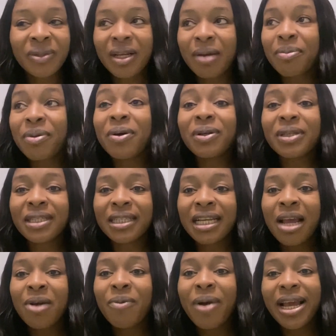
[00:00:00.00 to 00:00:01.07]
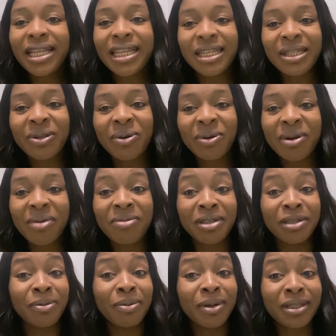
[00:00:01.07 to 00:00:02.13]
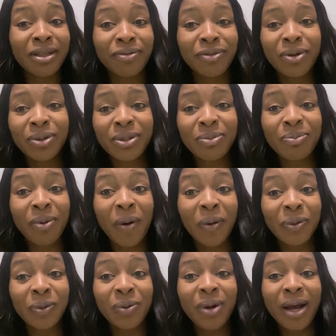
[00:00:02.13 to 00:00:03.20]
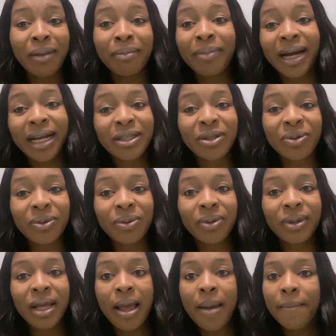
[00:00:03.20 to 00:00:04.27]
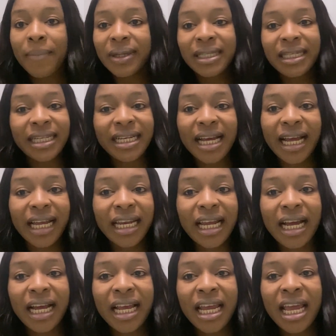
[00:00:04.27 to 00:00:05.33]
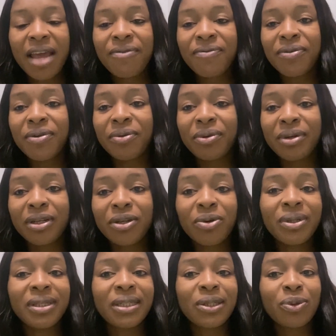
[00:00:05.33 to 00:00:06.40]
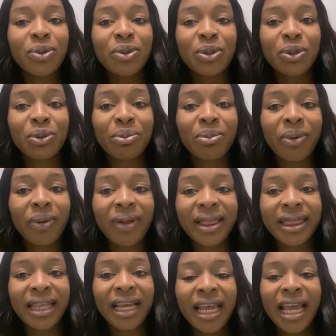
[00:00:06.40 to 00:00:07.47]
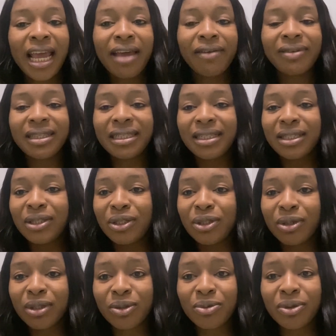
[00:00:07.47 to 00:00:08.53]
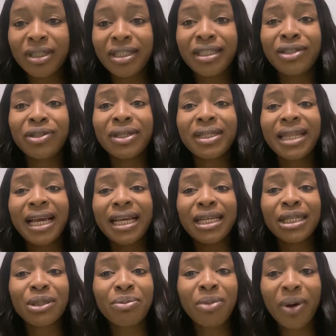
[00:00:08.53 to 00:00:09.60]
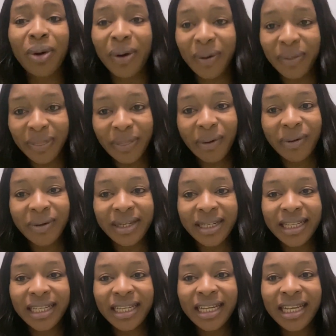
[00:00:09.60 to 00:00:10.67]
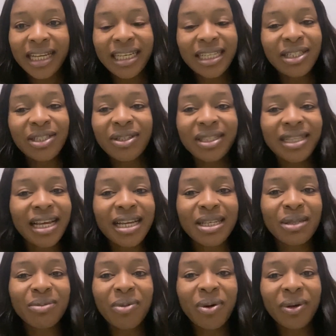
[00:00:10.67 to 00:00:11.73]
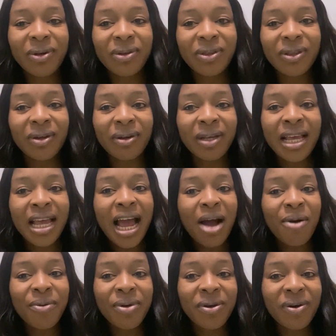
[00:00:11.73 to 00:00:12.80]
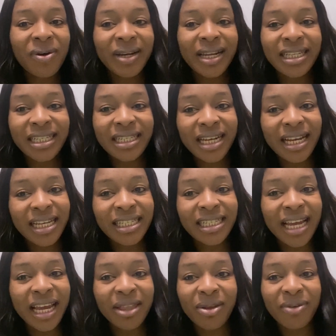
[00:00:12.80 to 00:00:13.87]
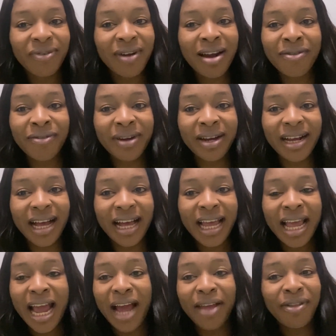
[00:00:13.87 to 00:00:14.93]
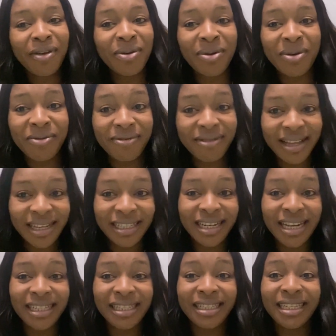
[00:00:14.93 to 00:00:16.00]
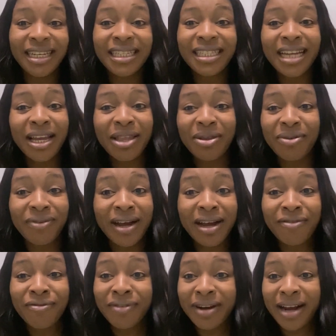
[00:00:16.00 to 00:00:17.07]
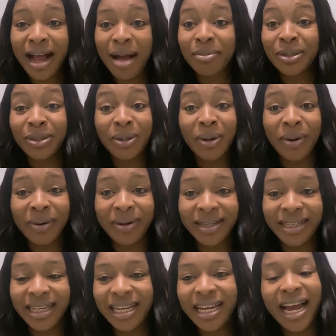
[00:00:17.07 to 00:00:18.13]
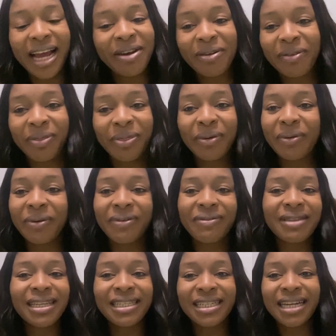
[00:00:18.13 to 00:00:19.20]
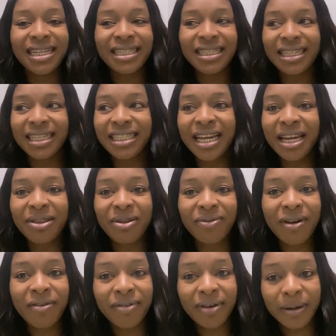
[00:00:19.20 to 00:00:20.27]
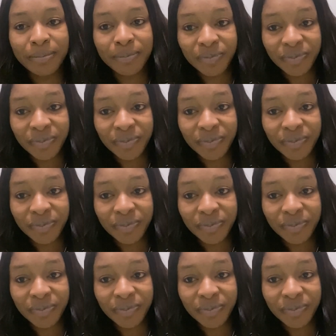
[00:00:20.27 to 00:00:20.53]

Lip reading: because why there is hold up is because of those potholes and bad roads. But in Ghana, the road is so smooth, everything is just good. It's just like a small London. And we call Nigeria a giant of Africa. I don't know if Nigeria is still a giant of Africa. I'm sorry. I don't know if Nigeria is still a giant of Africa.